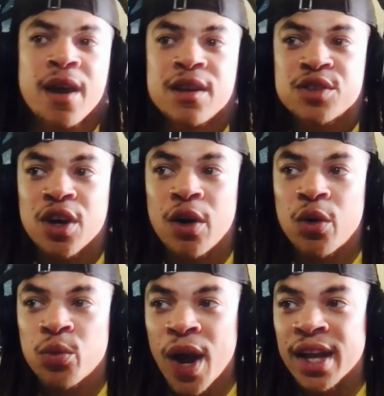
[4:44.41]
So
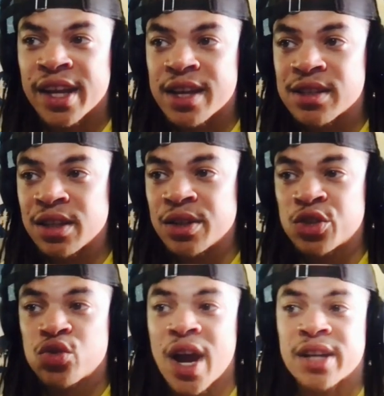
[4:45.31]
Riley gets a little
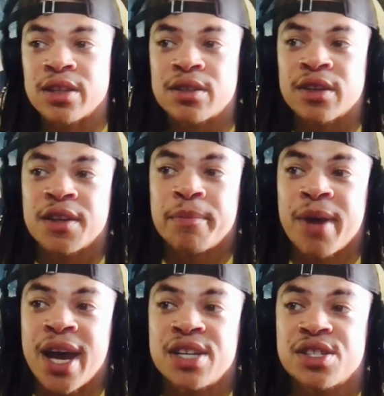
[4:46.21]
distracted during the
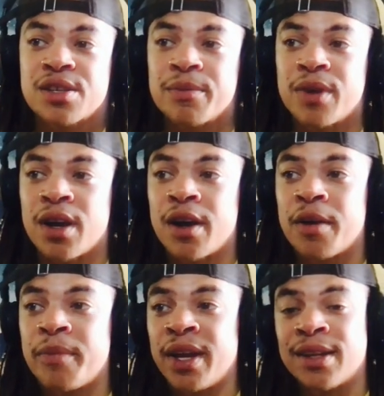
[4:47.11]
match,
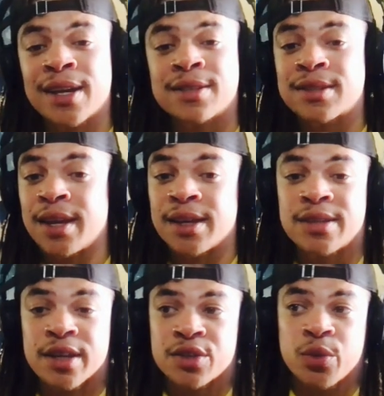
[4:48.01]
and Lexis King
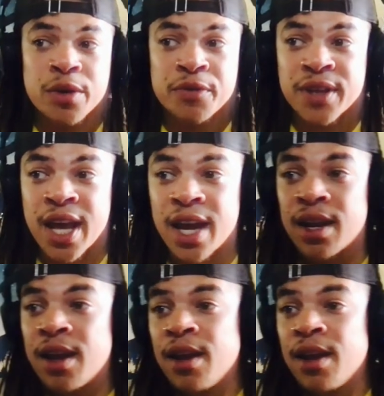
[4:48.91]
takes a win for that.